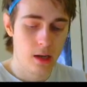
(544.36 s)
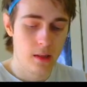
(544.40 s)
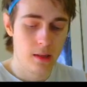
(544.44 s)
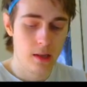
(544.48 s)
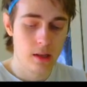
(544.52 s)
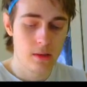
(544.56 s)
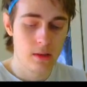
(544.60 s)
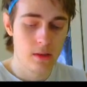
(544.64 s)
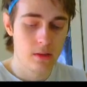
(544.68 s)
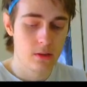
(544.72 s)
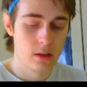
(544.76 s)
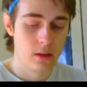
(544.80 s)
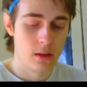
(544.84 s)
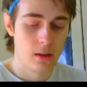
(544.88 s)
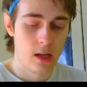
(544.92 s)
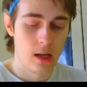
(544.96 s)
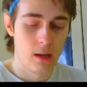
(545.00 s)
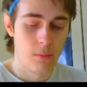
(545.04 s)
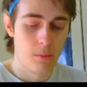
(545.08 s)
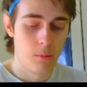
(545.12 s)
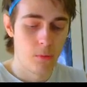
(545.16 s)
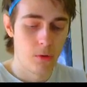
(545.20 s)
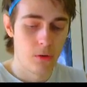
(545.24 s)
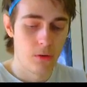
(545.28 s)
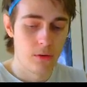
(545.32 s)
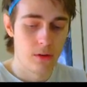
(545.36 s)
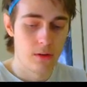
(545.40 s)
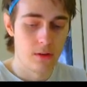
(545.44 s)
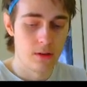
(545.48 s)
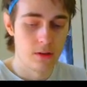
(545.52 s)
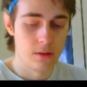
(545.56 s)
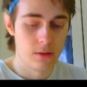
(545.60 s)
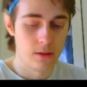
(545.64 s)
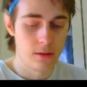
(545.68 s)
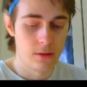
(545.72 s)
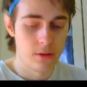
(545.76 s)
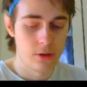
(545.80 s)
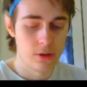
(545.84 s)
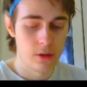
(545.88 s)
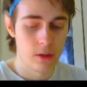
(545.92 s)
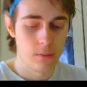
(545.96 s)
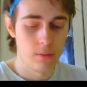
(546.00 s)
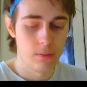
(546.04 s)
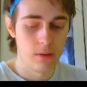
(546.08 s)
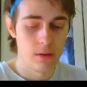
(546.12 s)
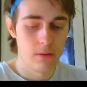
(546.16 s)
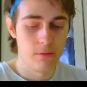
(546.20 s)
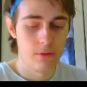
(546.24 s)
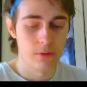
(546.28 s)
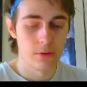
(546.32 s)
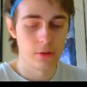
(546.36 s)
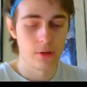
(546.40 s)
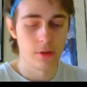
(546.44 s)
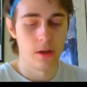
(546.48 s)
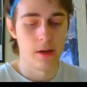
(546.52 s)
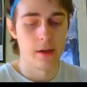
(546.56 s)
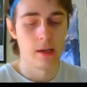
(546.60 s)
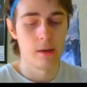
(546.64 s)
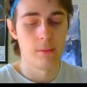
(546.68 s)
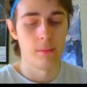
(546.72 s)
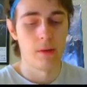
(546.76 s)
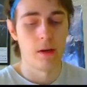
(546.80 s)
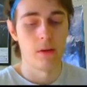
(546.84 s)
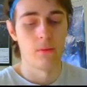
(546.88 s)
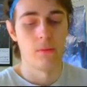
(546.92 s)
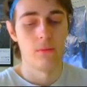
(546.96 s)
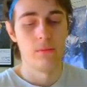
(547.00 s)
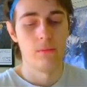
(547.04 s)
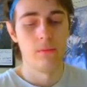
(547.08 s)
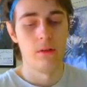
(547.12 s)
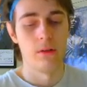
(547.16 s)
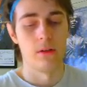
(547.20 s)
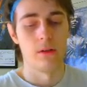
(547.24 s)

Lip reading: like this a lot more than his leadership. If you're talking about,